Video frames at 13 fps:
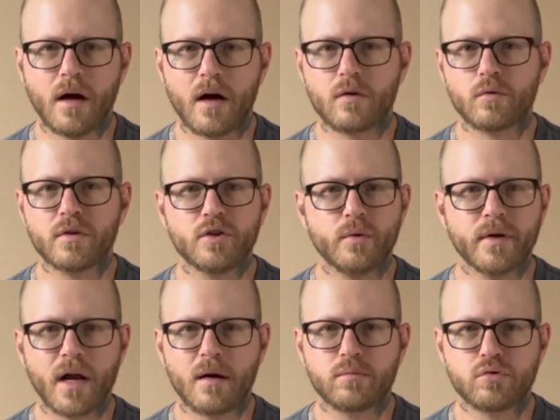don't really do any
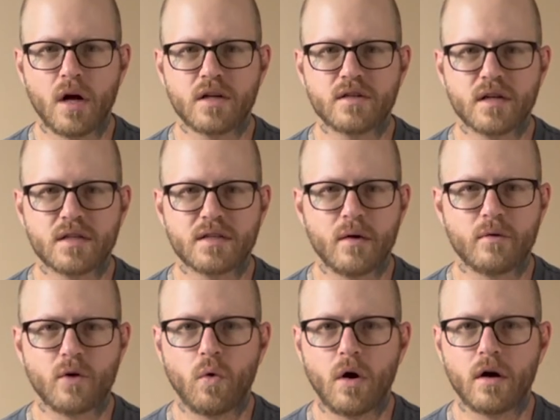kind of projects that
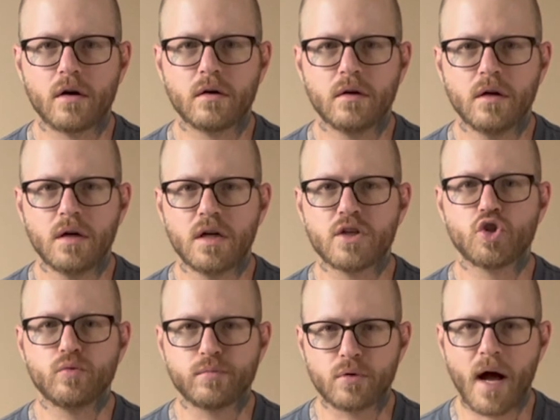require a
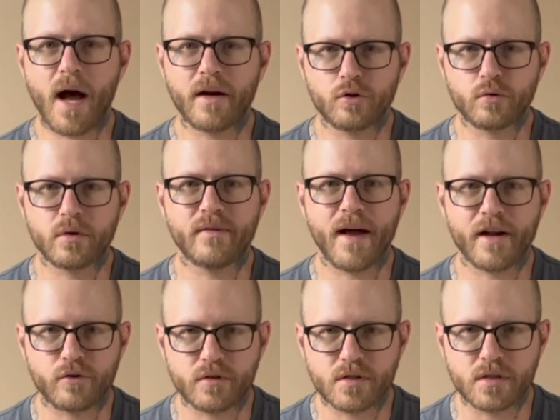super high degree of
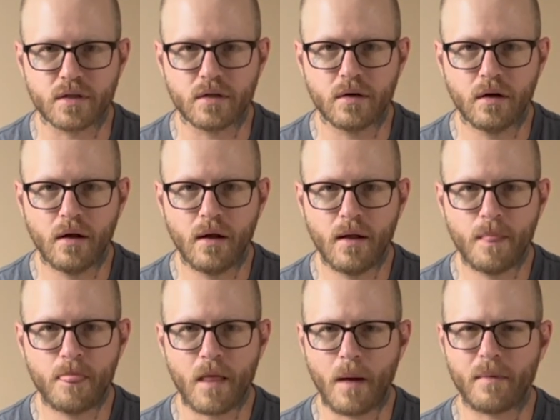accuracy.
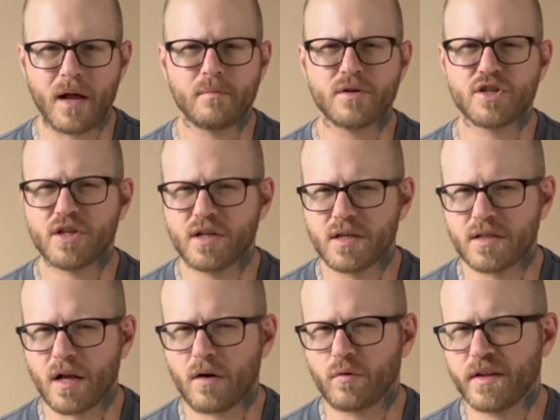I'm not a machinist.
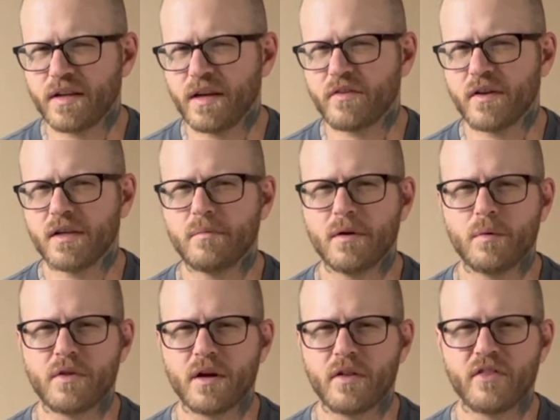I don't need anything to be
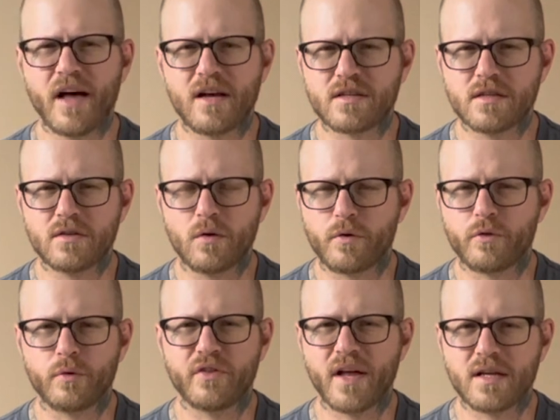within 1,000th or
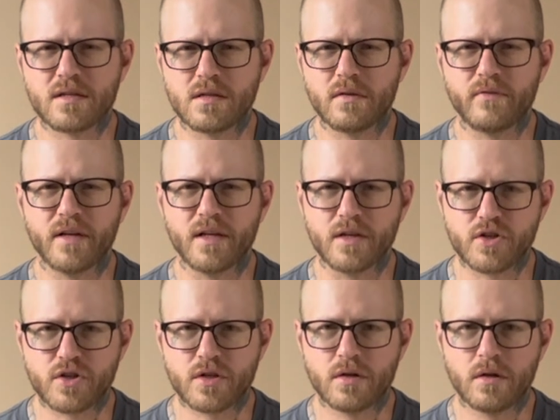3,000ths of an inch.